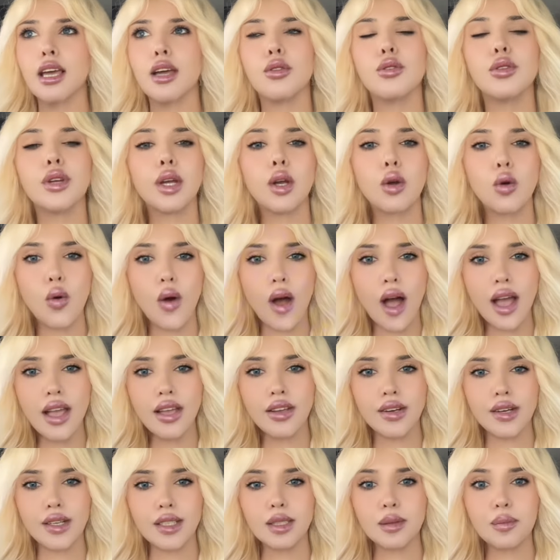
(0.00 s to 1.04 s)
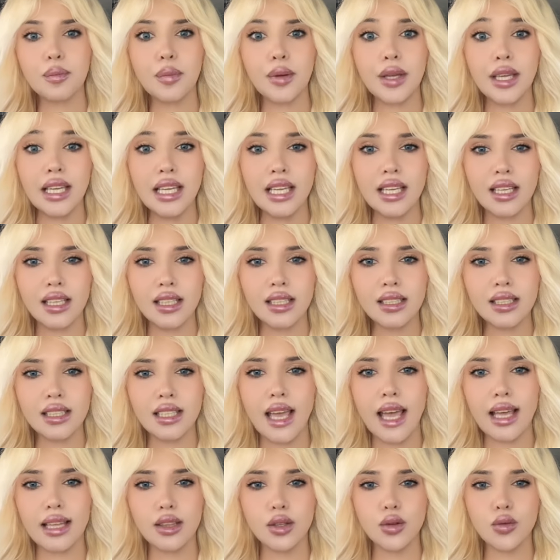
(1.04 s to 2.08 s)
requires peace
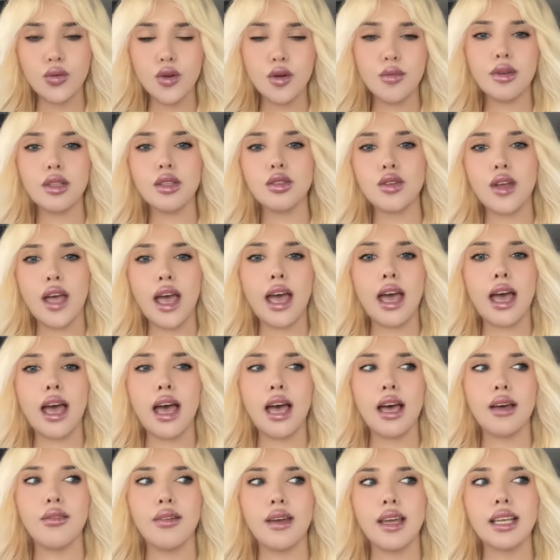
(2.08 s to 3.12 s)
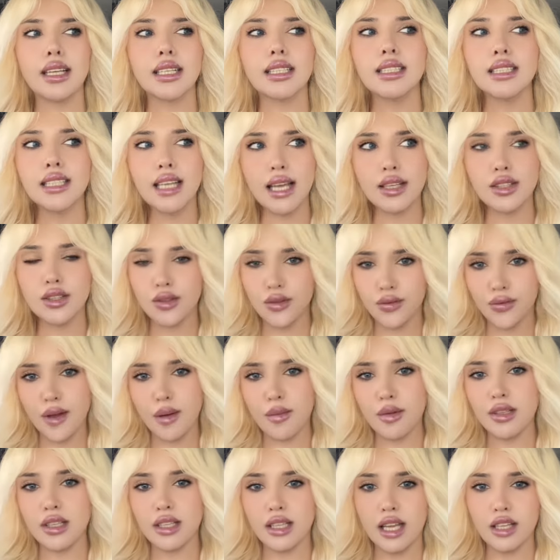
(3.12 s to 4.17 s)
and the woman to have access to
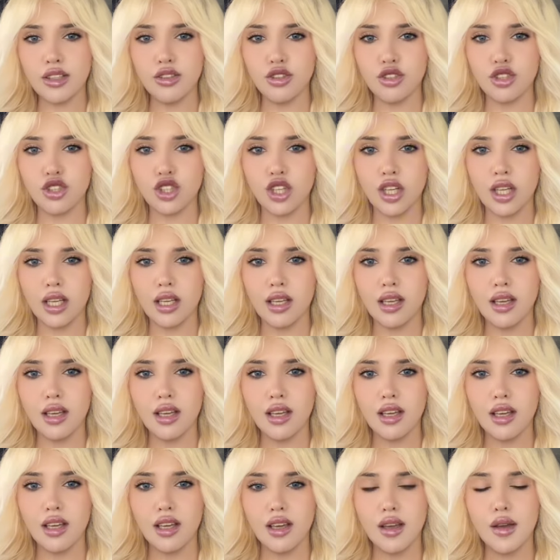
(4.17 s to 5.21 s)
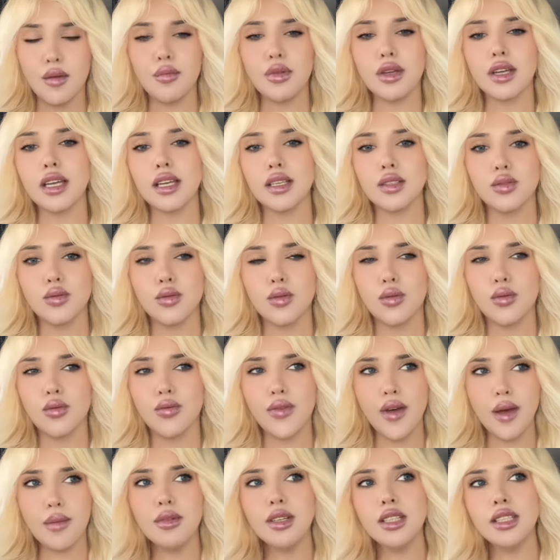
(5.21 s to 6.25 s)
feminine energy. Because
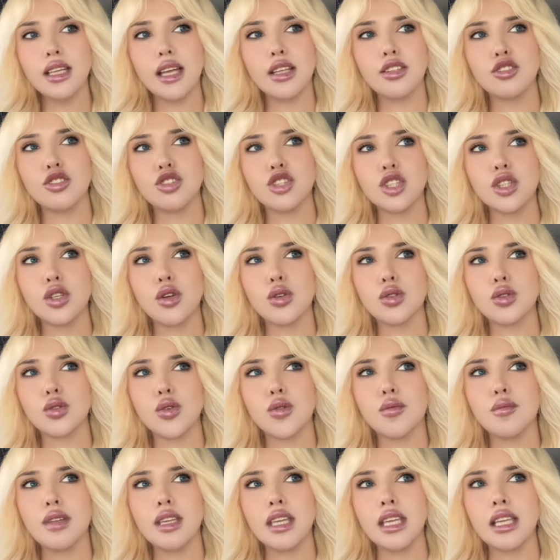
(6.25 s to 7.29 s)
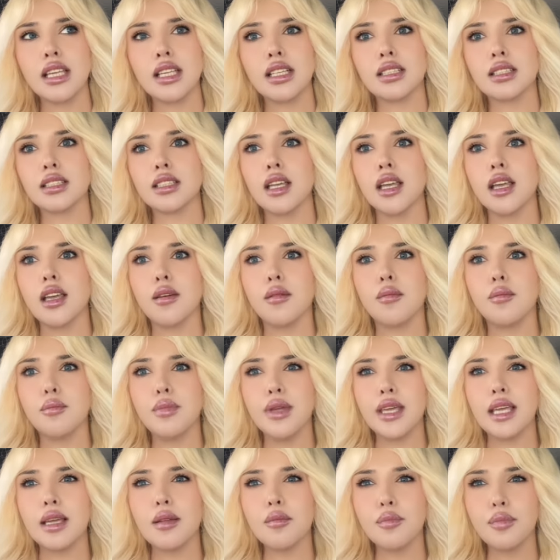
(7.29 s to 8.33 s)
feminine energy also means
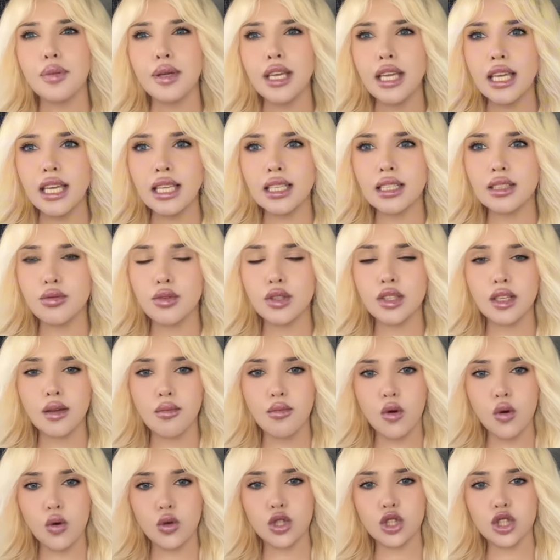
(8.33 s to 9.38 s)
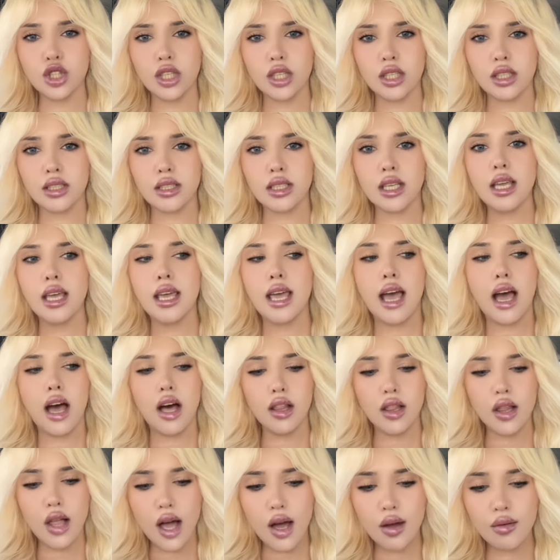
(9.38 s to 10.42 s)
being peace with emotions,
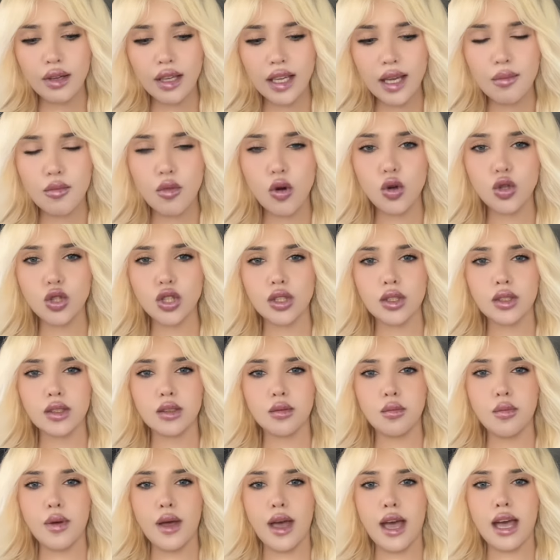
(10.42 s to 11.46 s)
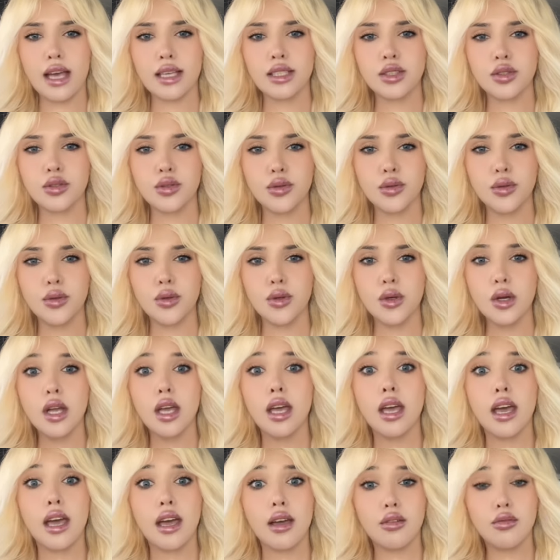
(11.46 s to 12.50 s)
allowing emotions to pass through,
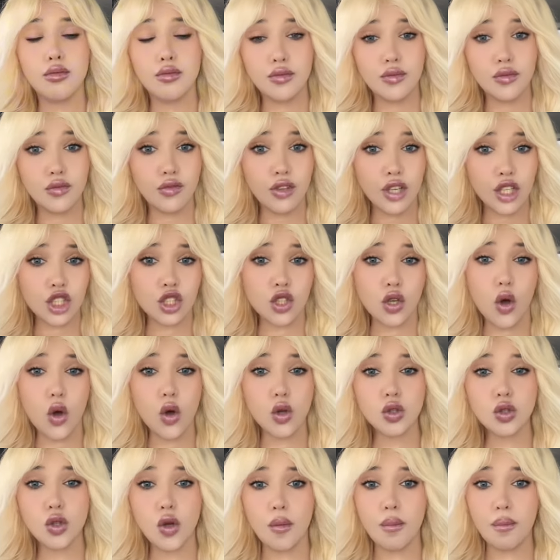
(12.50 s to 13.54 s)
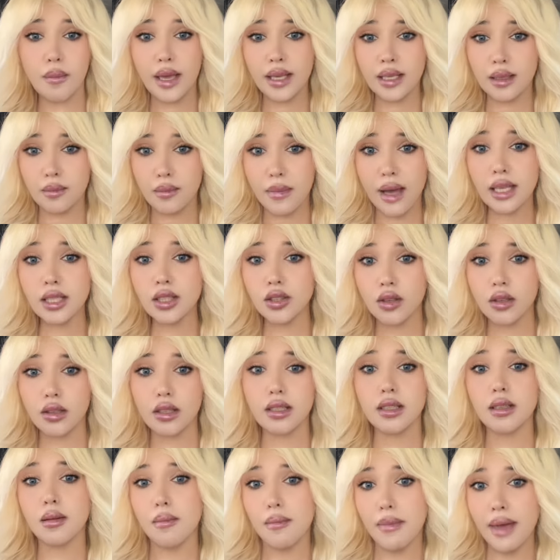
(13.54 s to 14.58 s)
which also
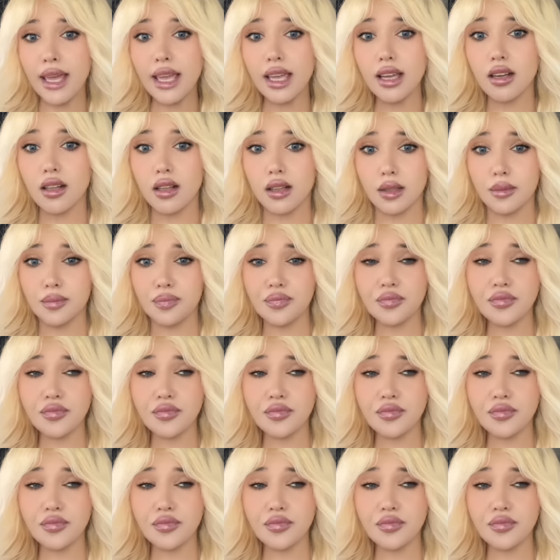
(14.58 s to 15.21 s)
masculine, the male,